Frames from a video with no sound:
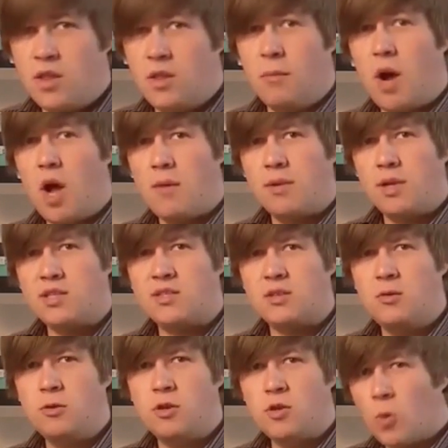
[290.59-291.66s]
The Myoplus
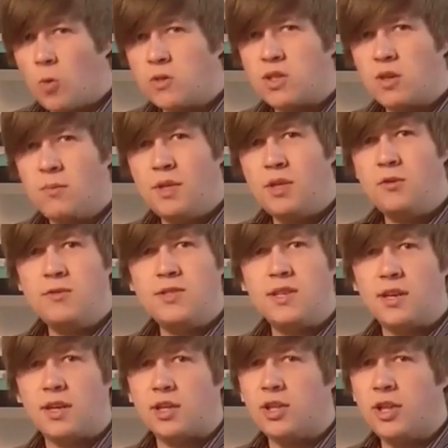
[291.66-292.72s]
2 can also be used
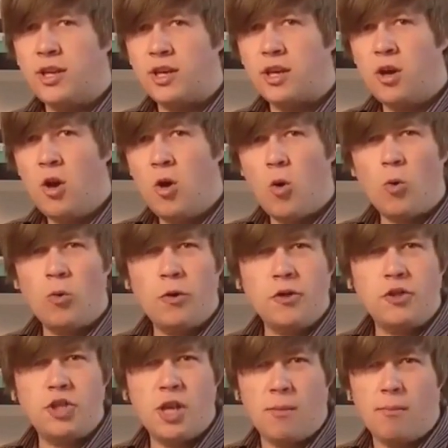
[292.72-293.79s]
in a clinic or
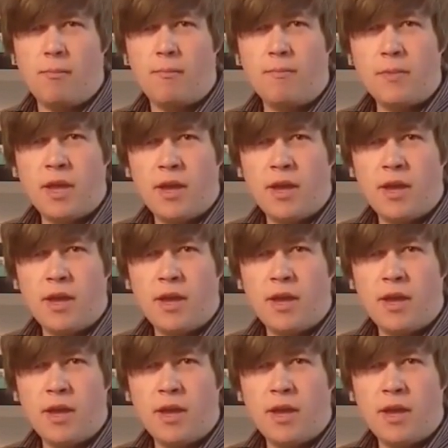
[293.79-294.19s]
a gym